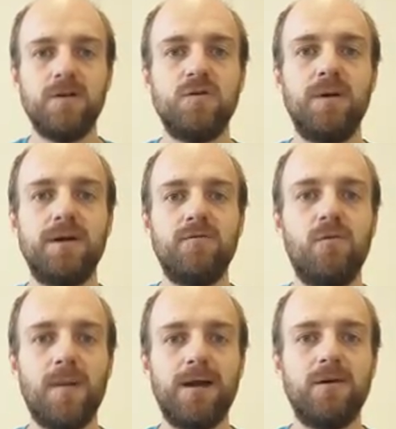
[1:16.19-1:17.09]
So we can
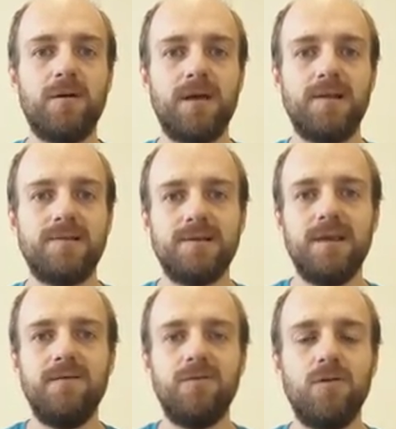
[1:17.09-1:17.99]
remind our kids that even